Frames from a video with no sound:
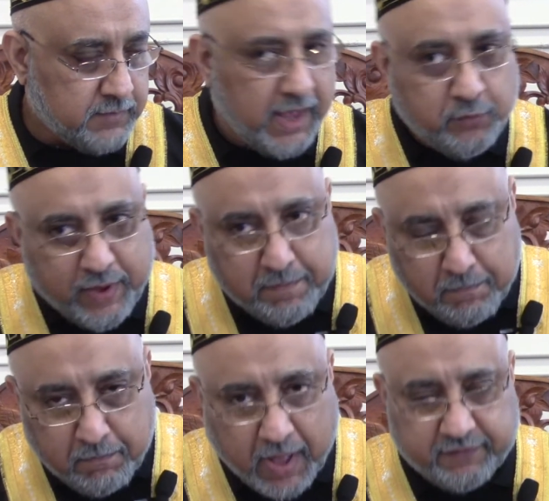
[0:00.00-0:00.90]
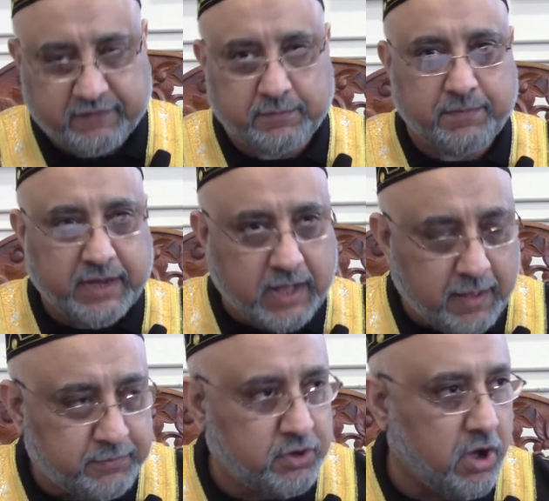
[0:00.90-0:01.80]
And we must
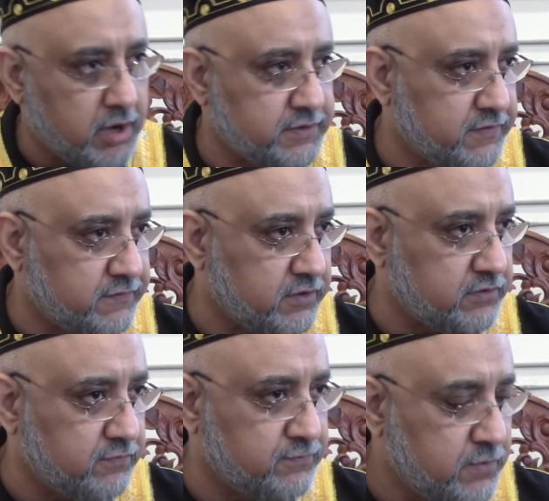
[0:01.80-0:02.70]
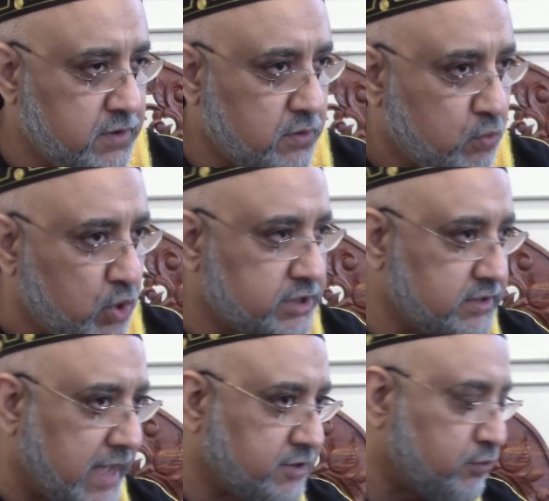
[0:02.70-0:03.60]
become cognizant of
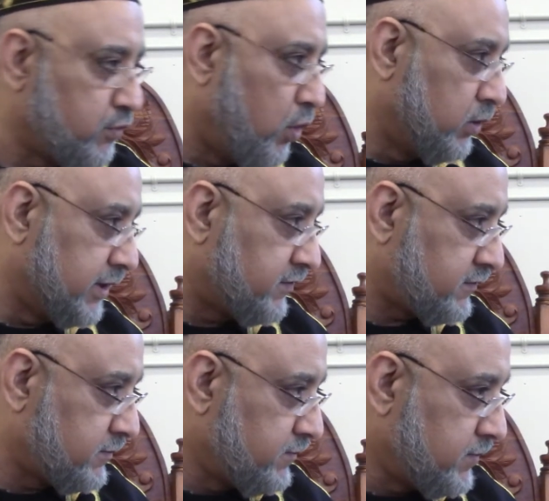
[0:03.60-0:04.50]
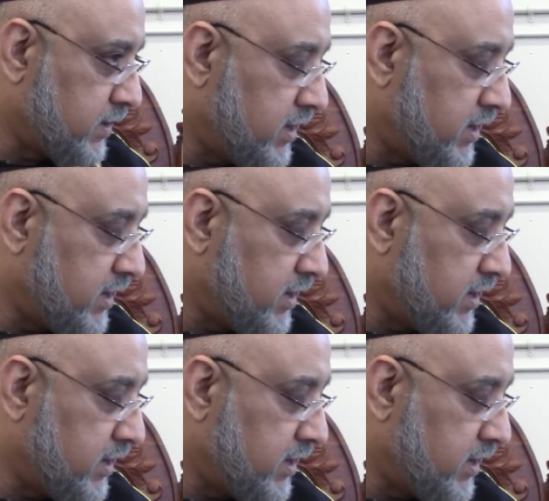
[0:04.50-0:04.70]
what that role is.